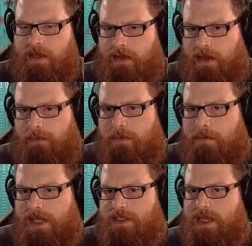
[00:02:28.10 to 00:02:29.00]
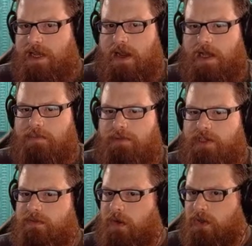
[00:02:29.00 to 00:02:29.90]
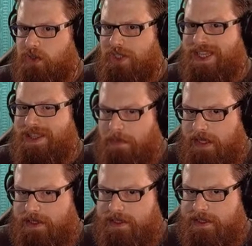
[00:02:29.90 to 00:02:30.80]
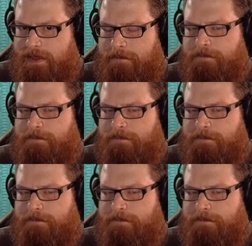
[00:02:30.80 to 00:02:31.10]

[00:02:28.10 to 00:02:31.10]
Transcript: if we maintain a high pressure of oxygen in the base,